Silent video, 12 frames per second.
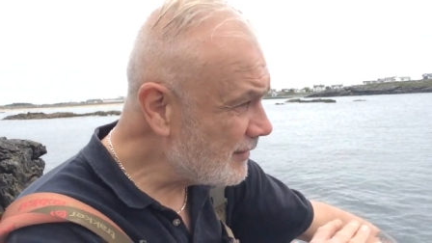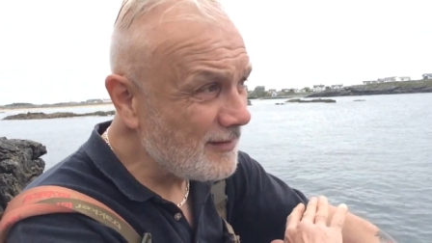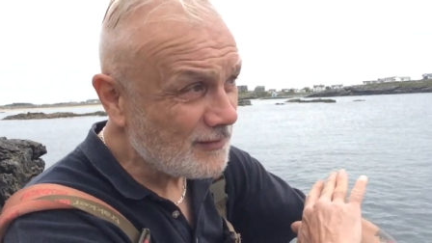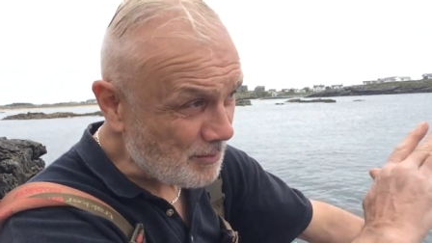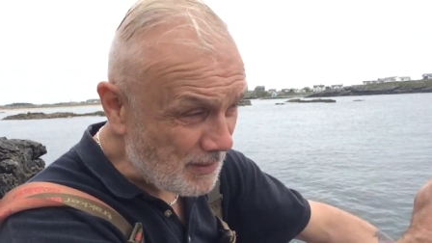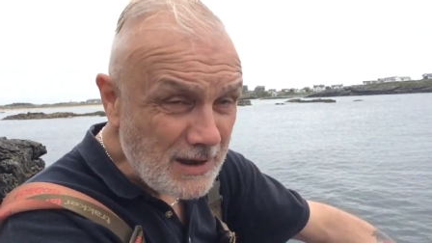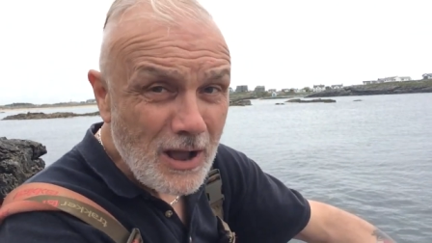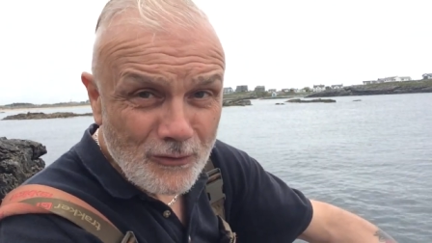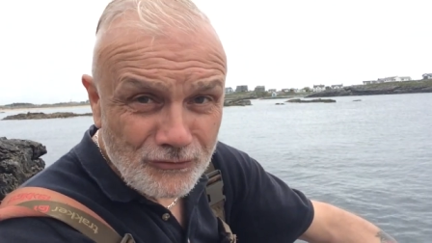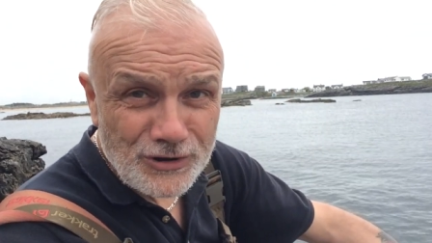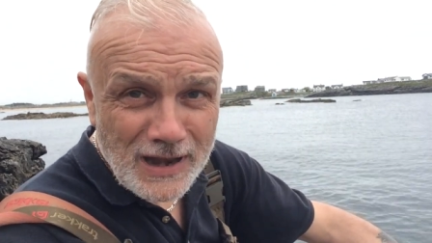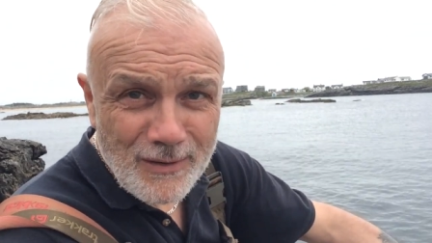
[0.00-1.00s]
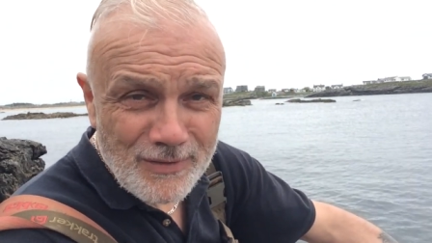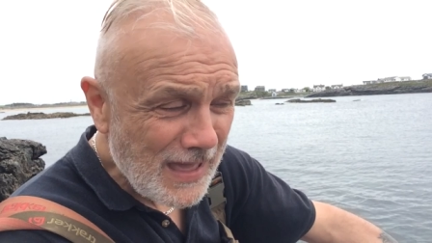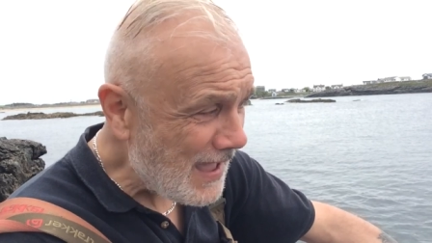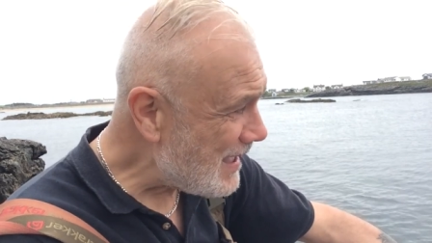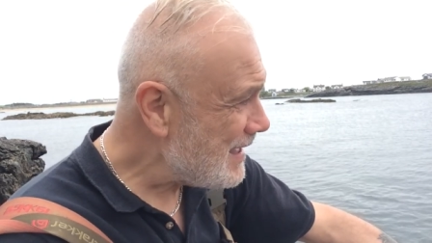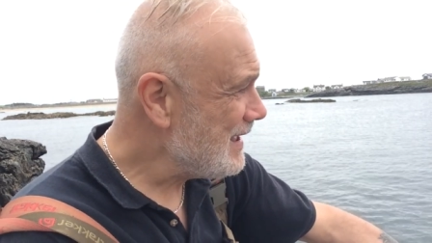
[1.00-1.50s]
It's a big ocean out
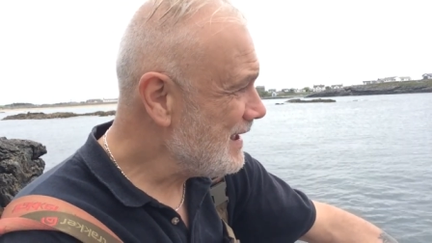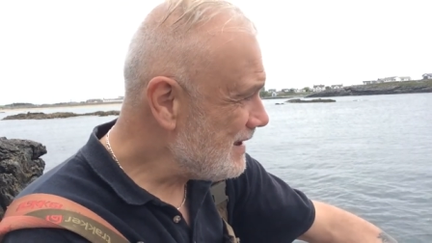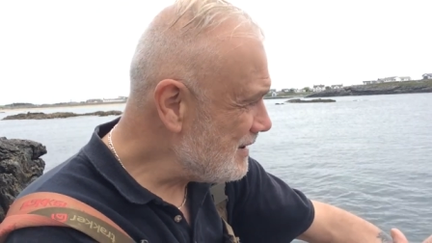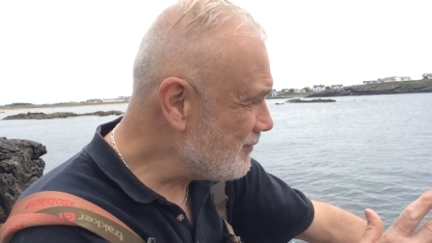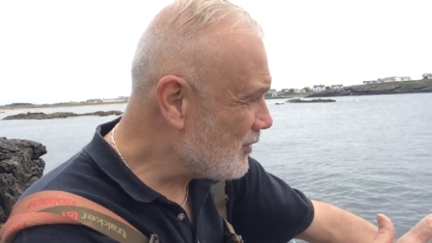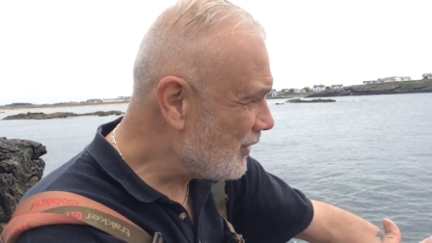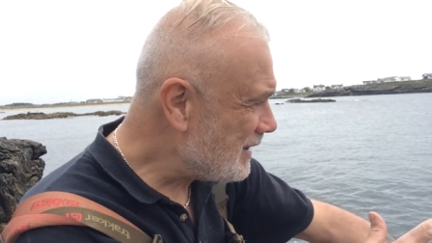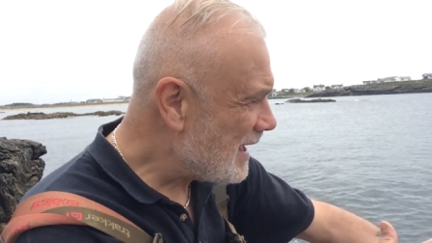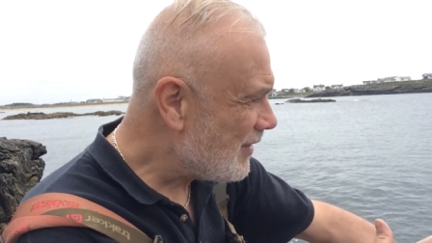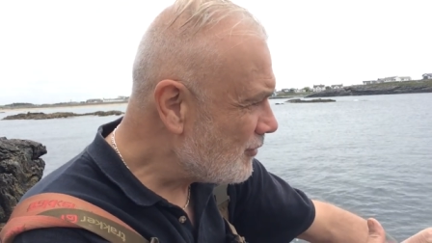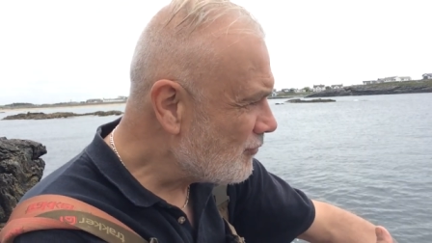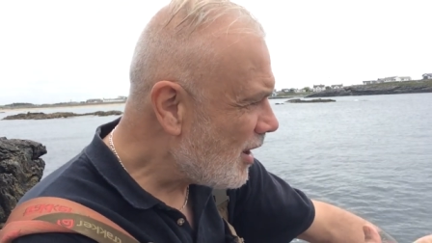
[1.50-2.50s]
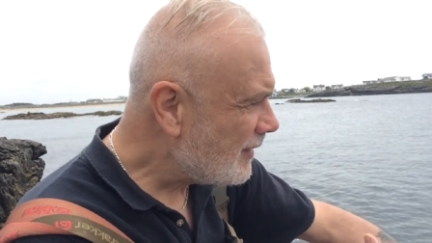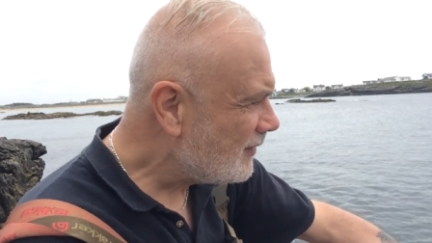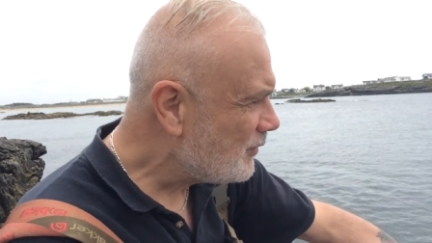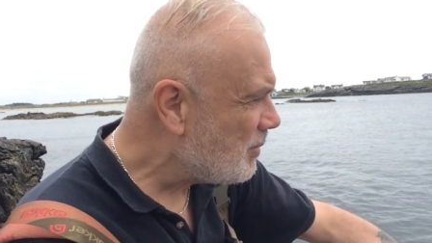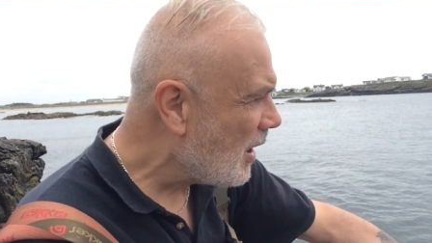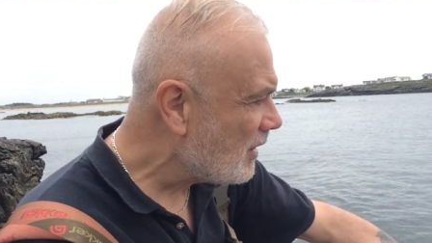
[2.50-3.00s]
there, you've got to get the right
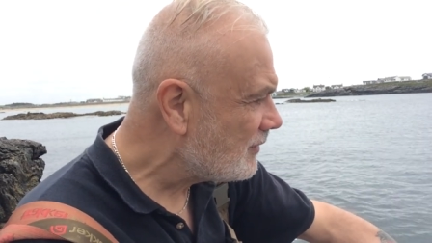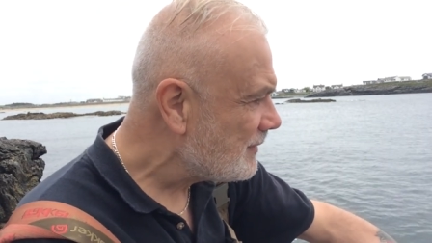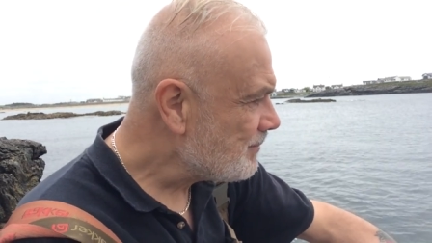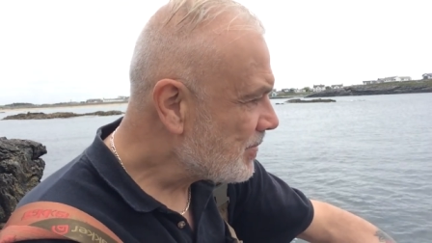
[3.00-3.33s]
spot